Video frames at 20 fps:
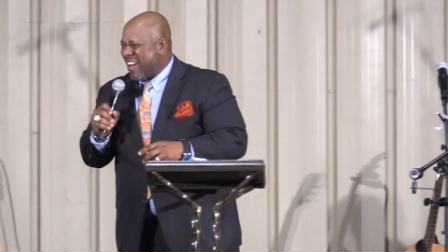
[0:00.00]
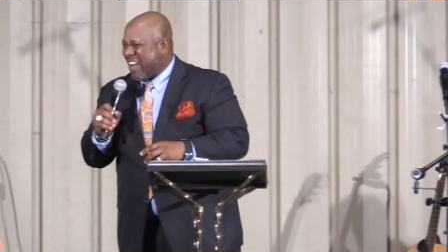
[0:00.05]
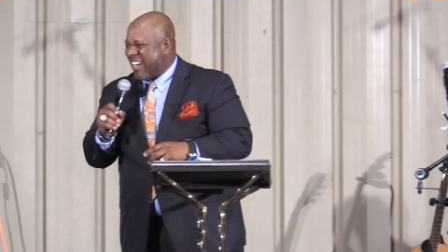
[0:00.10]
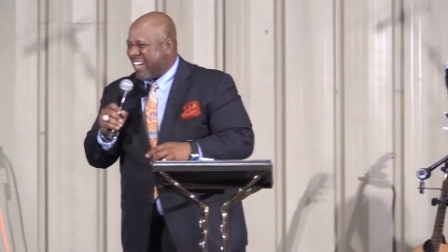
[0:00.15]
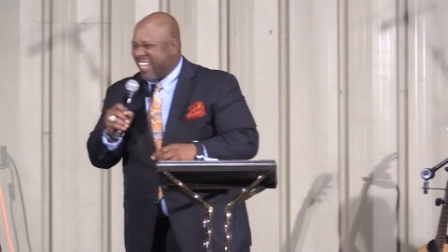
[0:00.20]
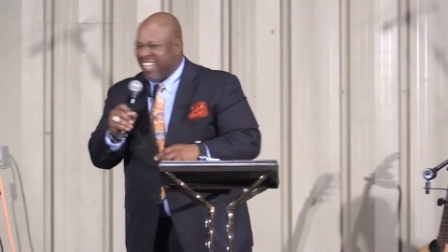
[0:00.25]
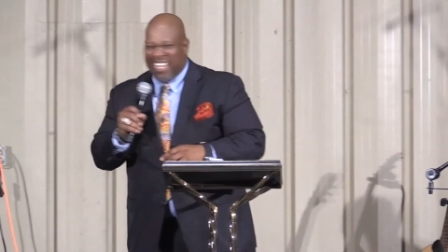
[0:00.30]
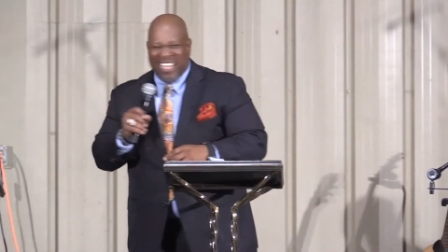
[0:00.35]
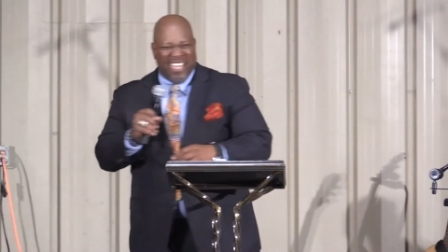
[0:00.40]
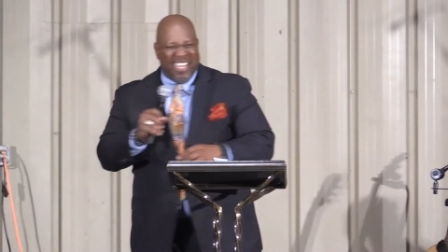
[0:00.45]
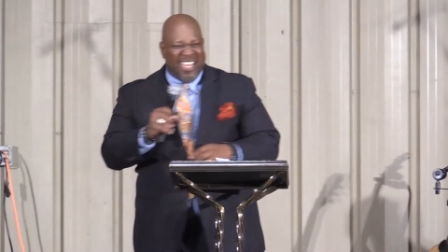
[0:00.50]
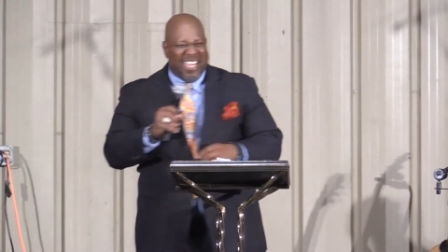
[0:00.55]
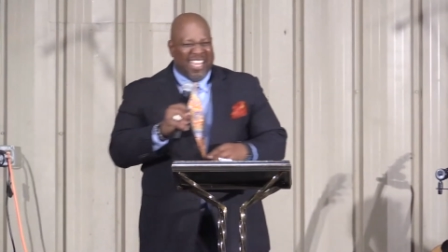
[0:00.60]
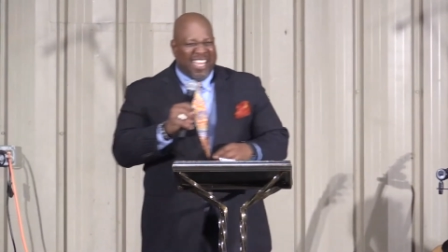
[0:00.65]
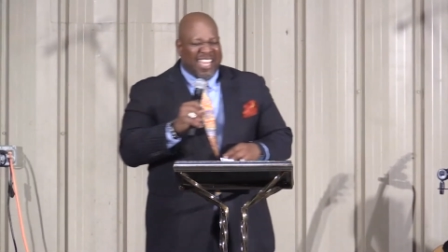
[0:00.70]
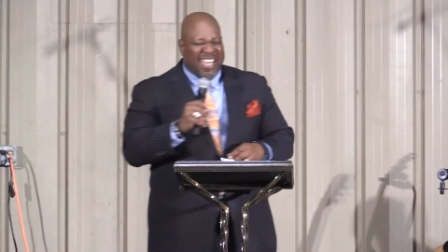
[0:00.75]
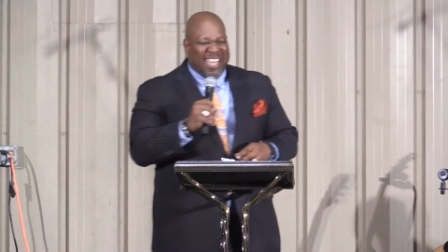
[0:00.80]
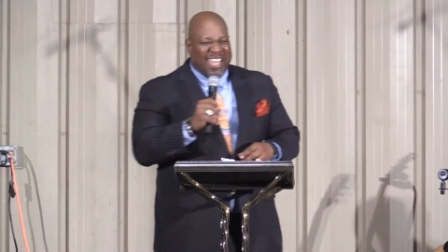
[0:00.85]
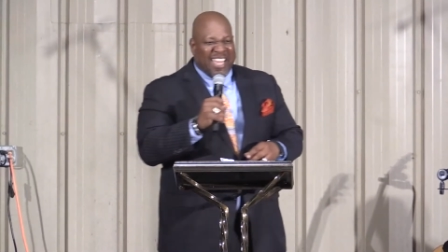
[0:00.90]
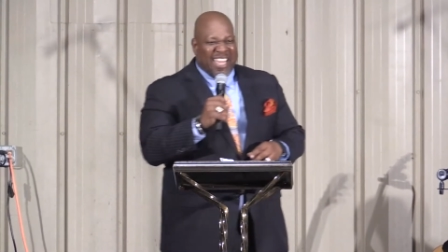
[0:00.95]
scrawny,
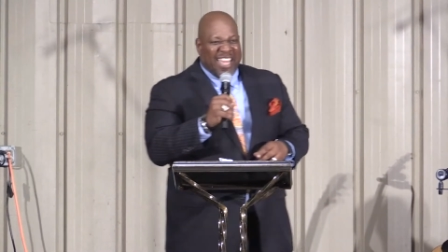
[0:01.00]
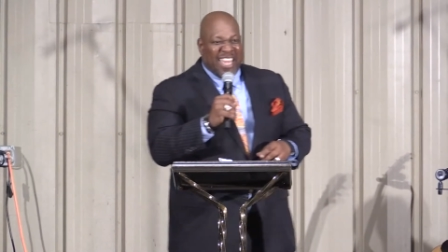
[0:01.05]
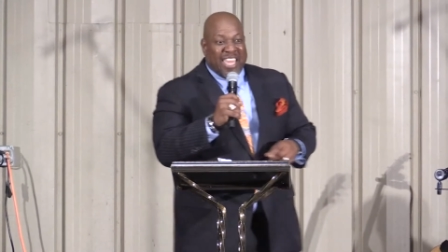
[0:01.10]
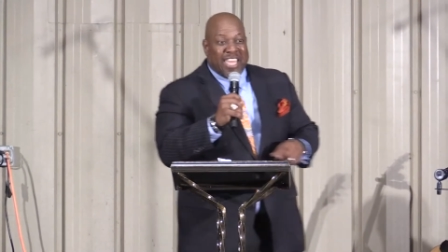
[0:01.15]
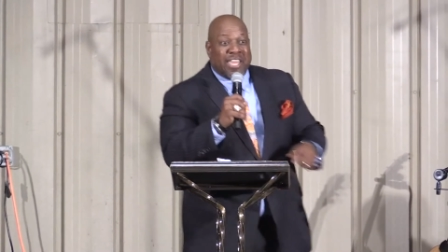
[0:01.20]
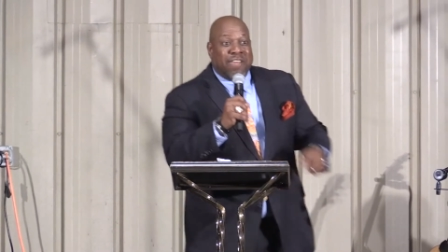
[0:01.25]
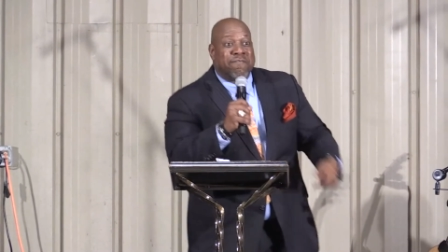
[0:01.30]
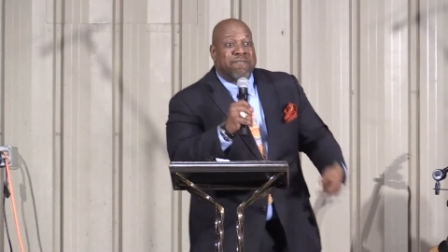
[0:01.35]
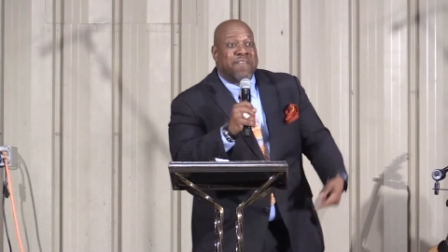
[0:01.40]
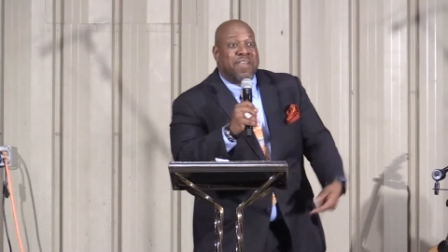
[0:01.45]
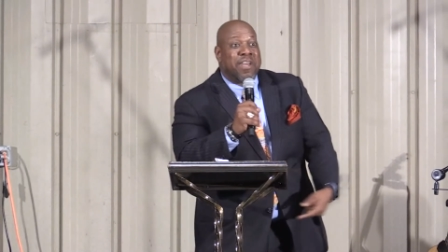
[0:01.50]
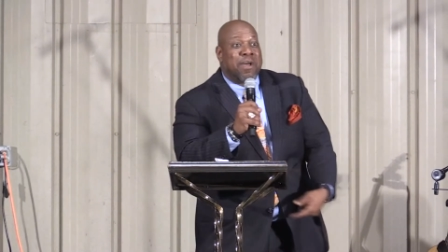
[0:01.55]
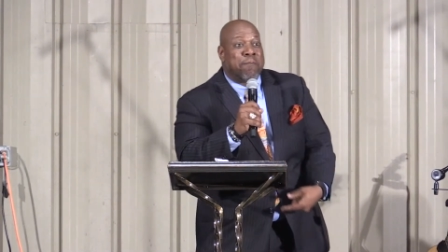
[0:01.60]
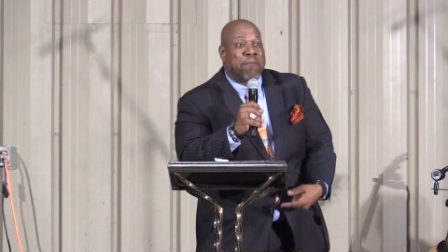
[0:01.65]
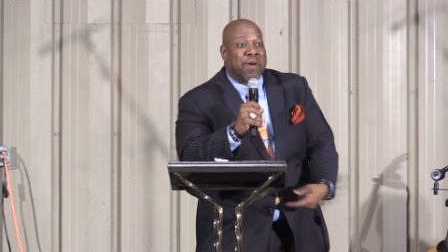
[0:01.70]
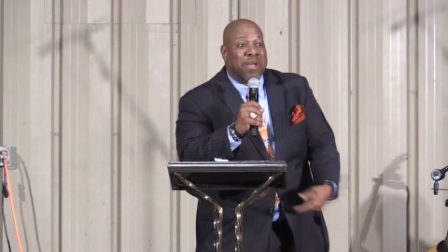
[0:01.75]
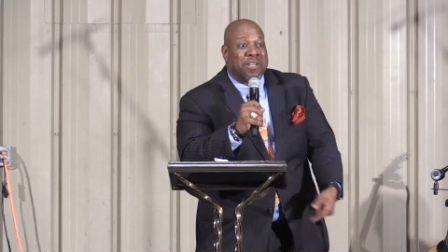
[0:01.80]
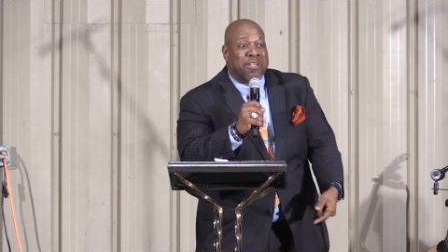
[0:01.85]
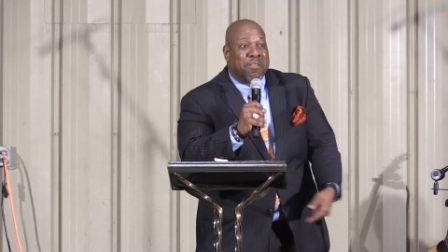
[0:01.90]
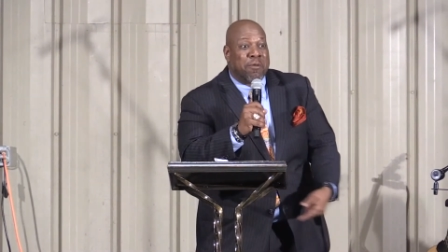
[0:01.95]
he could
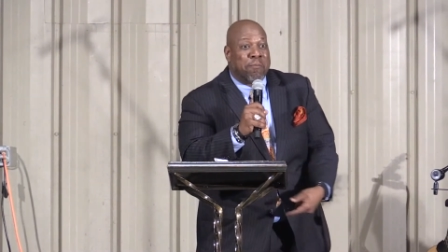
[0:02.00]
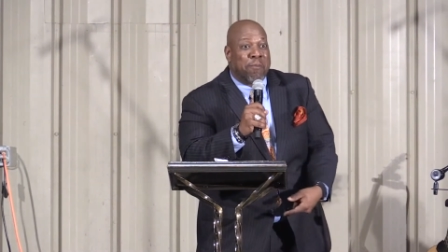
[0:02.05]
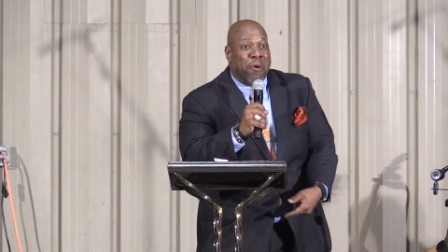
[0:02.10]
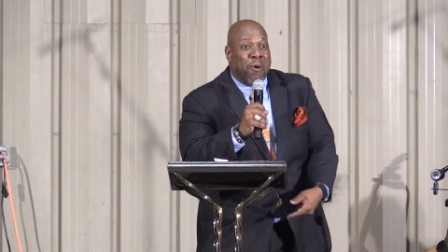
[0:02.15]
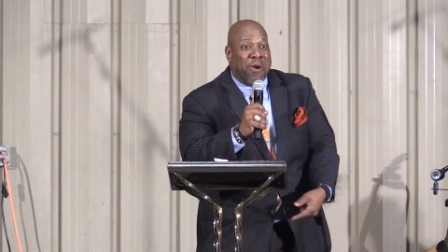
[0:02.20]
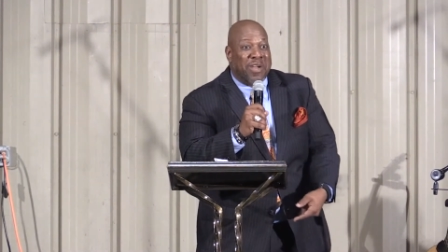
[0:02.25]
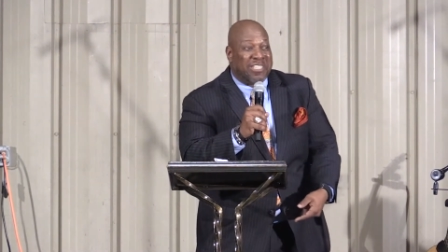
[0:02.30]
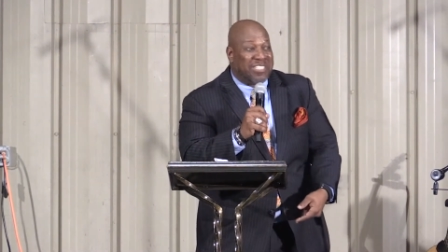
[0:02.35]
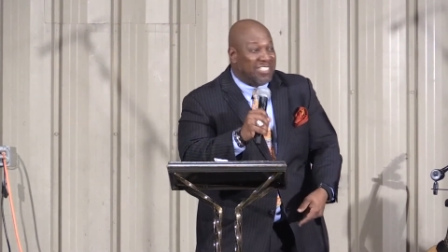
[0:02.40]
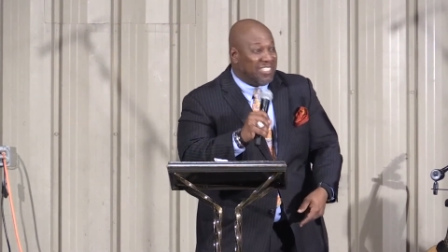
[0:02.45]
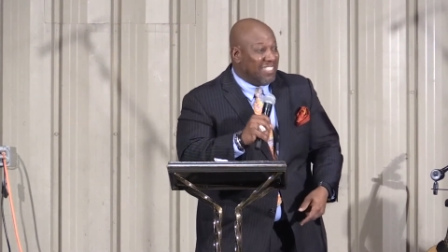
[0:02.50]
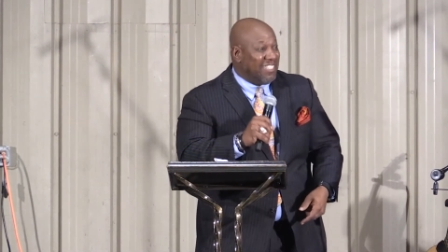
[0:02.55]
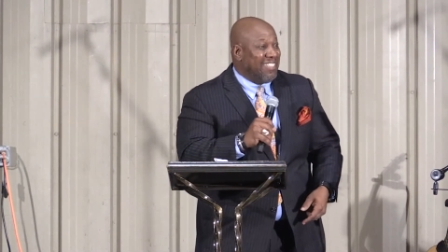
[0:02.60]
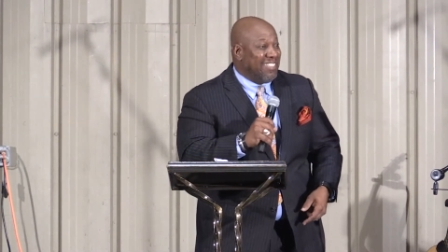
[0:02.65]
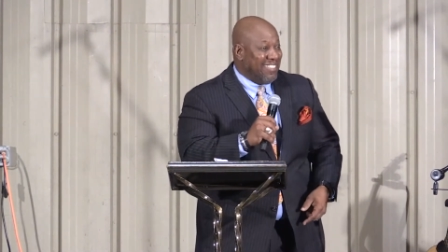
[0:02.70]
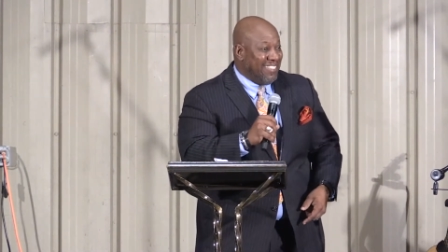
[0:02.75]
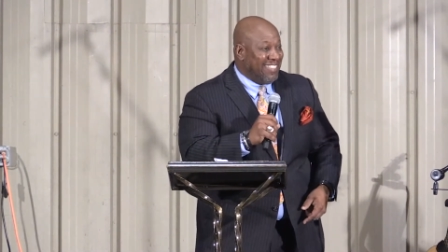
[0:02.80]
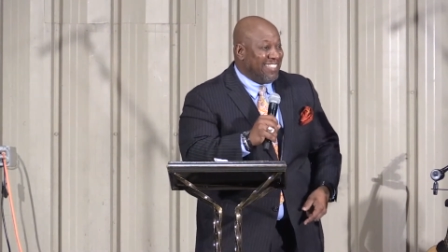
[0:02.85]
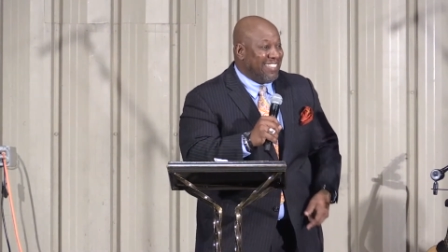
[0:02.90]
fit up under the porch.